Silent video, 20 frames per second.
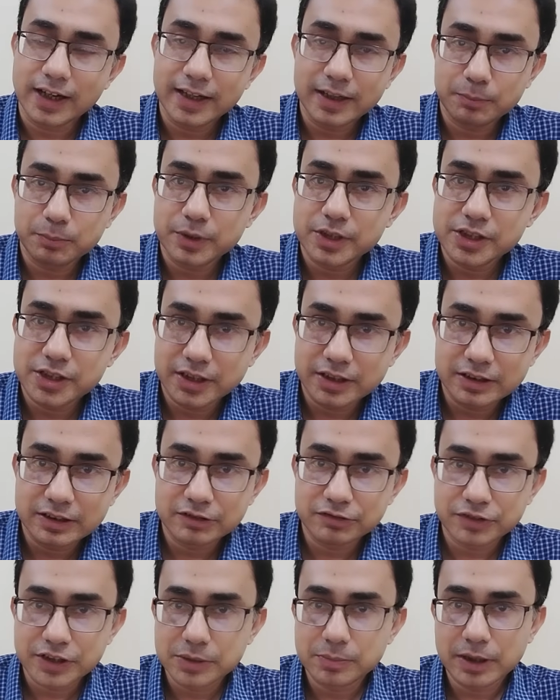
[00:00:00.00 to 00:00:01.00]
I appreciate
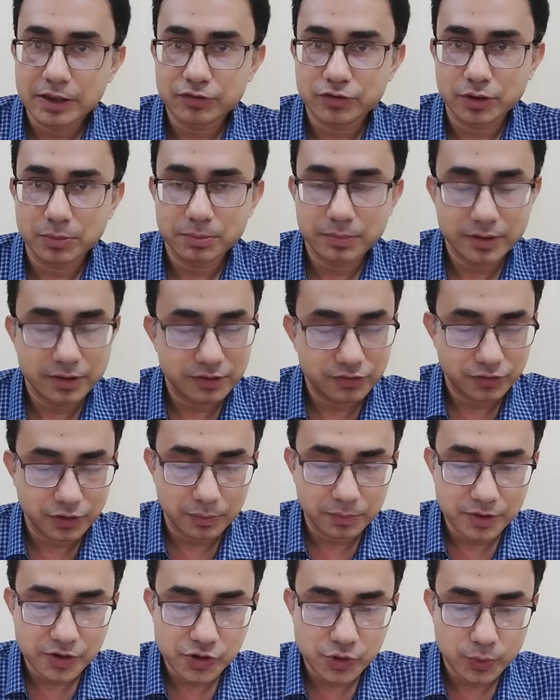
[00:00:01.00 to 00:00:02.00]
the feedback from
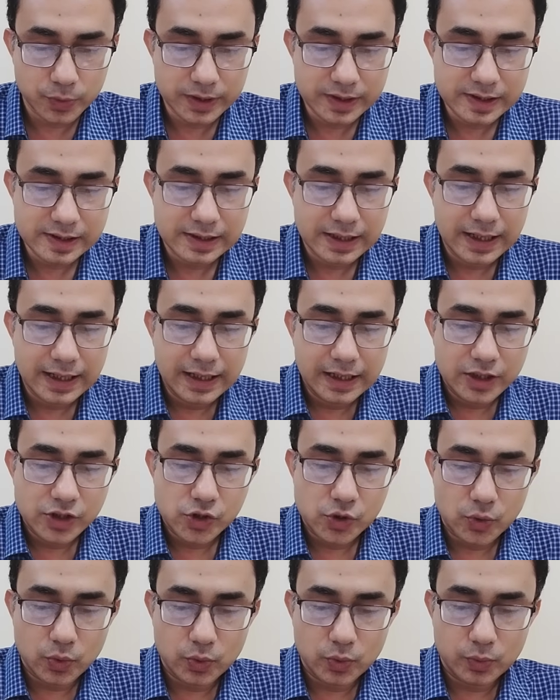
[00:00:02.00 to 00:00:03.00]
the students.
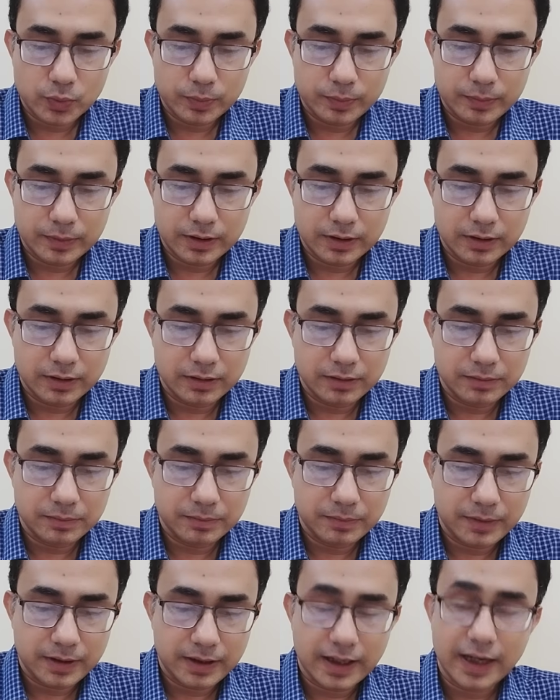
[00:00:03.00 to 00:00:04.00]
So
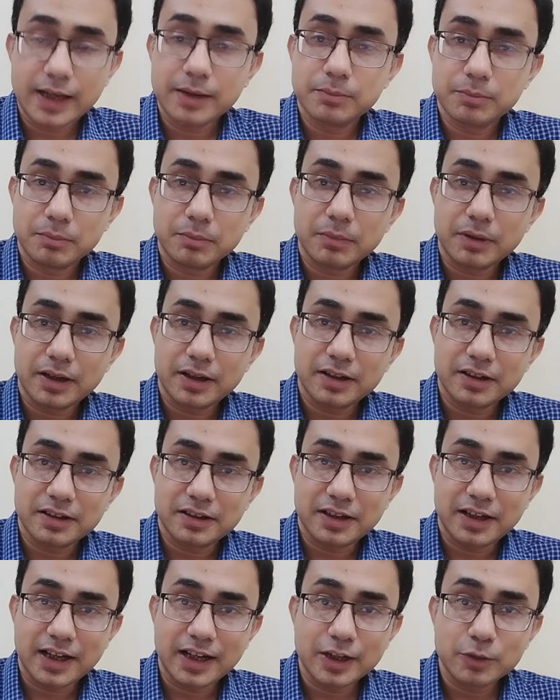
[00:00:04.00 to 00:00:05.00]

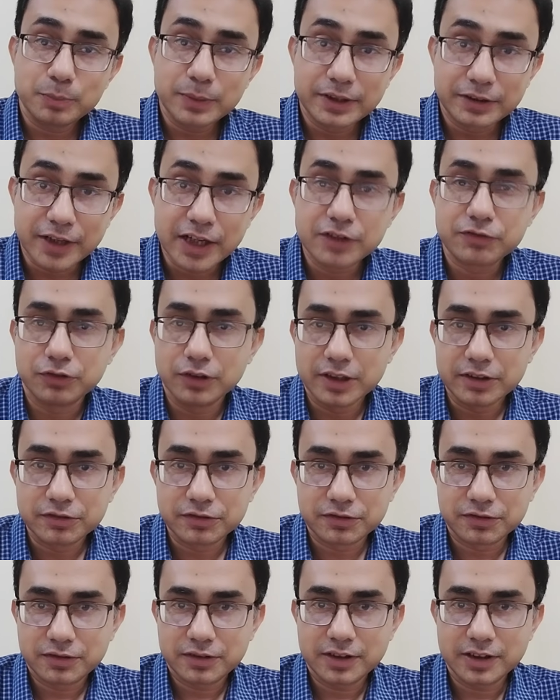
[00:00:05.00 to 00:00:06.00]
I'll be grateful
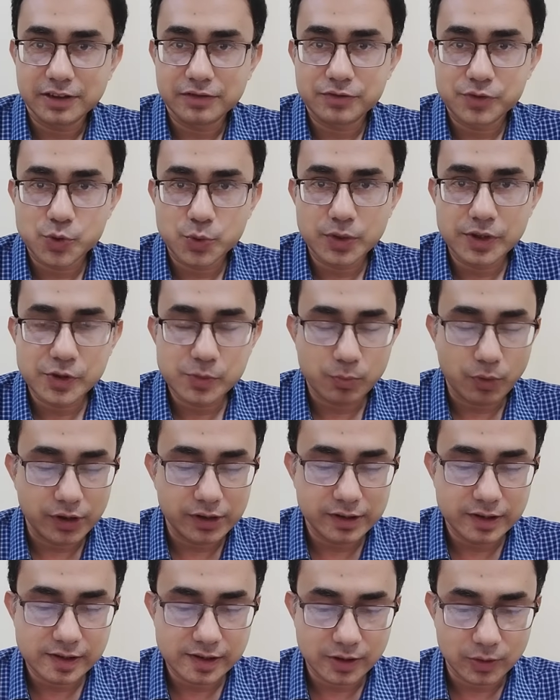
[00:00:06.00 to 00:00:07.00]
if students
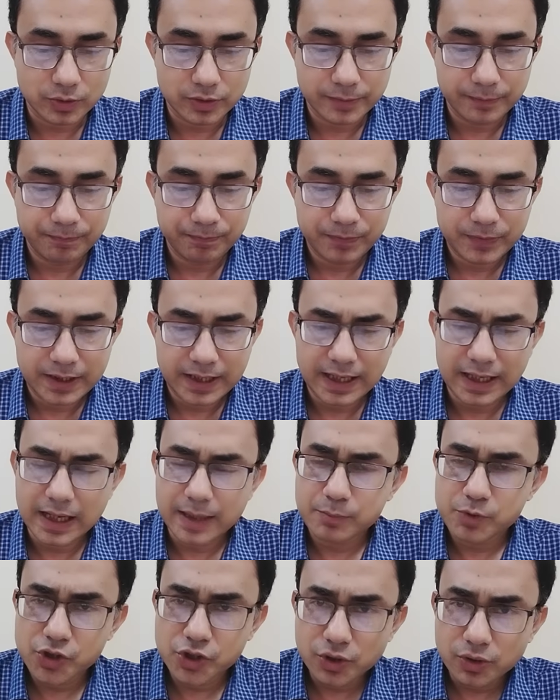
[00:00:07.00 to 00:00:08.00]
point this out. And
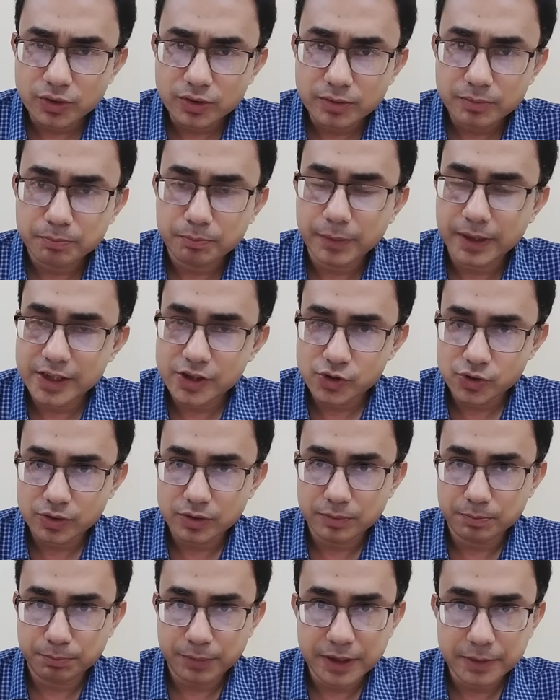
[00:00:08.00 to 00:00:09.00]
I'm sure
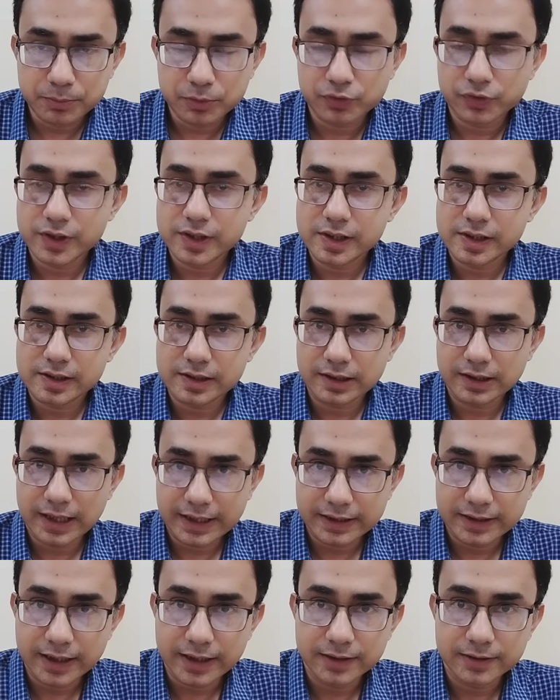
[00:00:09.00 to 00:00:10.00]
many professors are
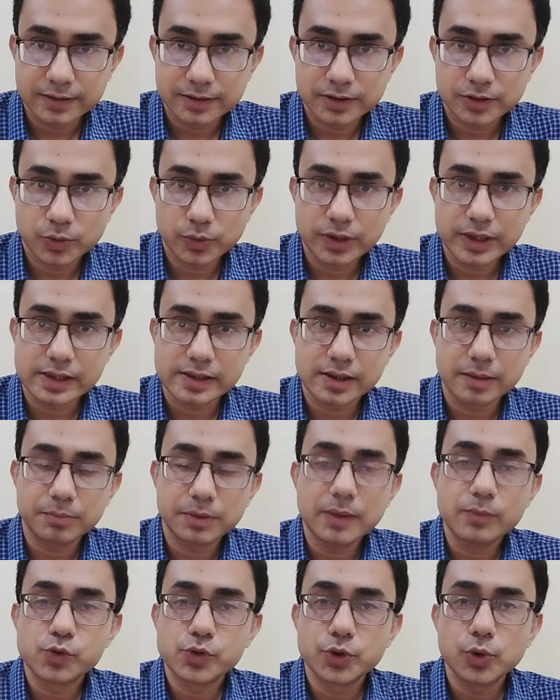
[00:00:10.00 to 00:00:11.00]
like that. Okay,
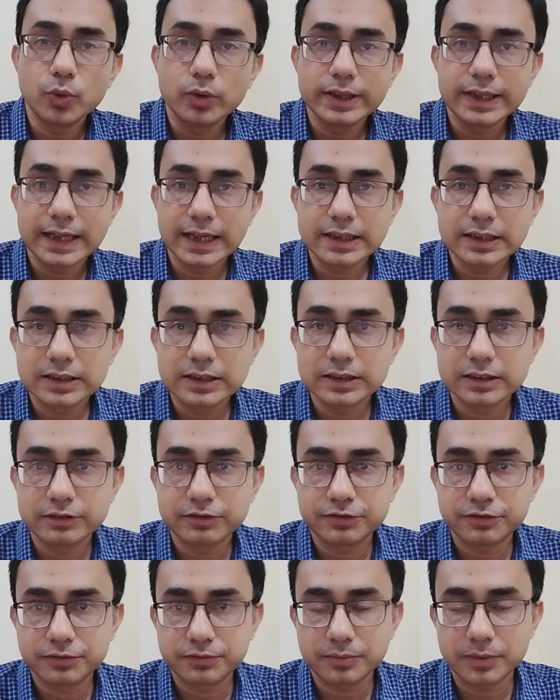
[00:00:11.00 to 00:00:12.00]
sometimes we don't get
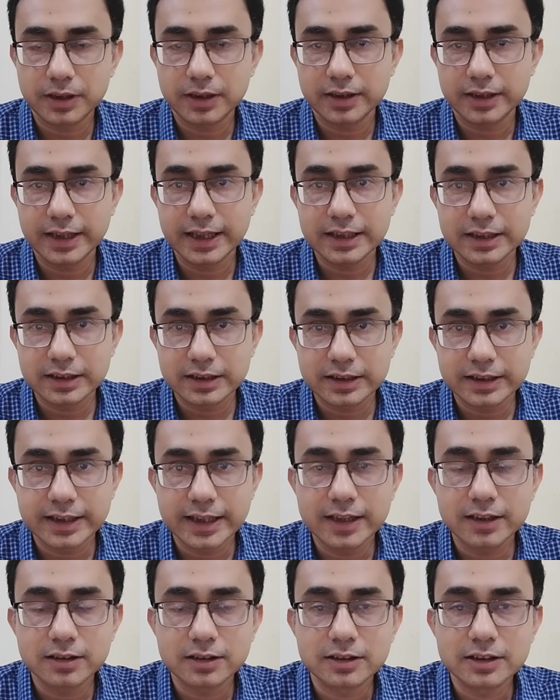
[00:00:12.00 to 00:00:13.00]

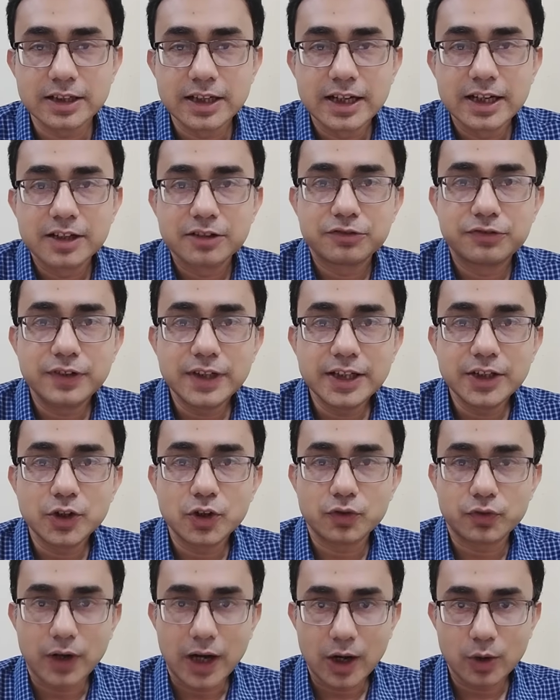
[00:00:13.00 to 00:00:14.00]
a feeling
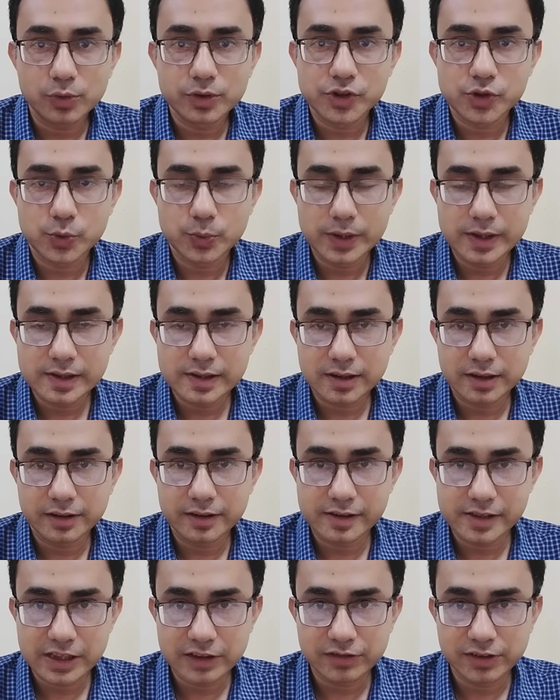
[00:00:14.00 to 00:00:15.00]
of how the students are
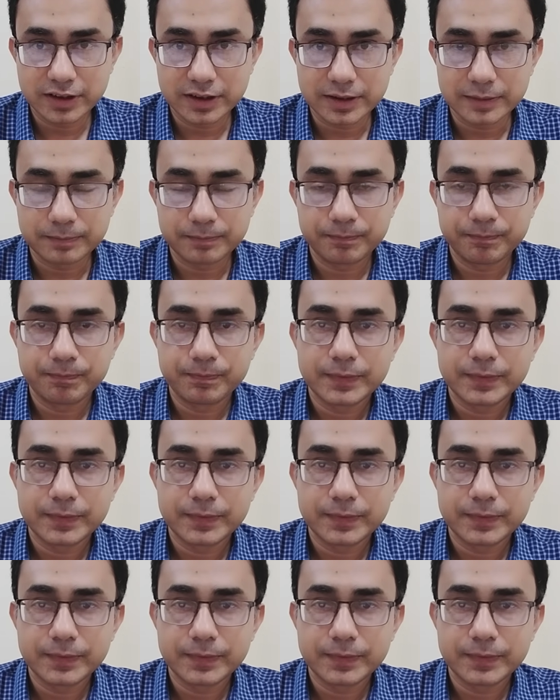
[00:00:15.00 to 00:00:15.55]
receiving it.